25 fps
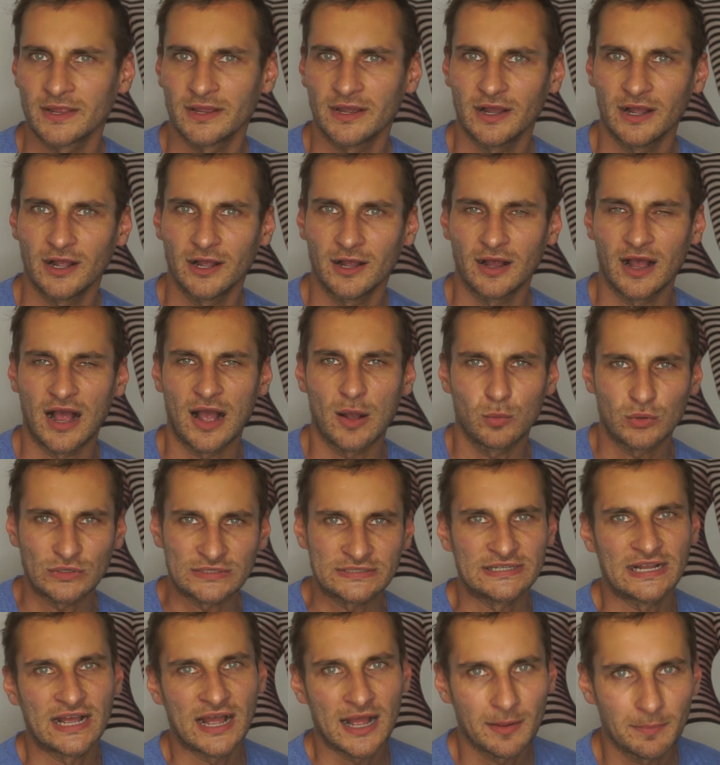I
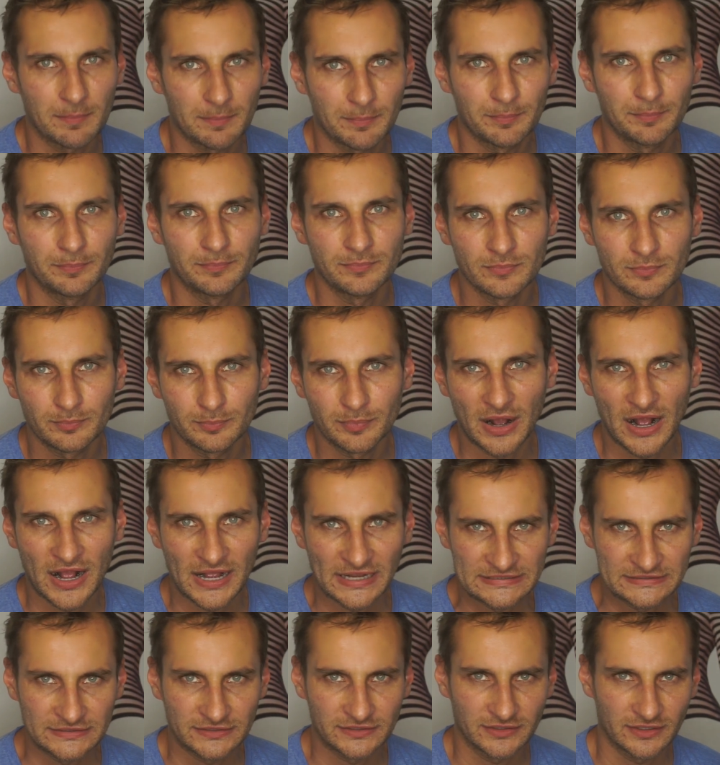would not
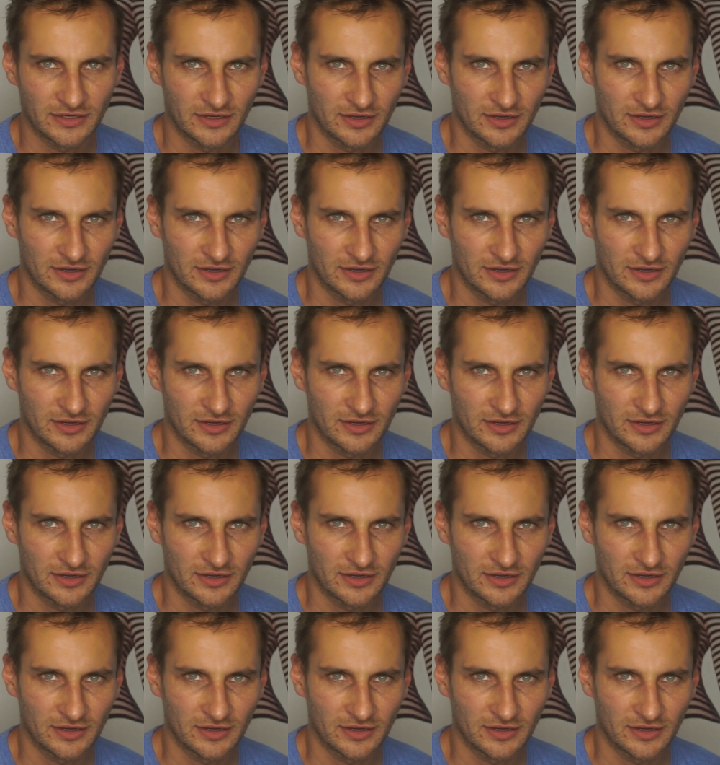buy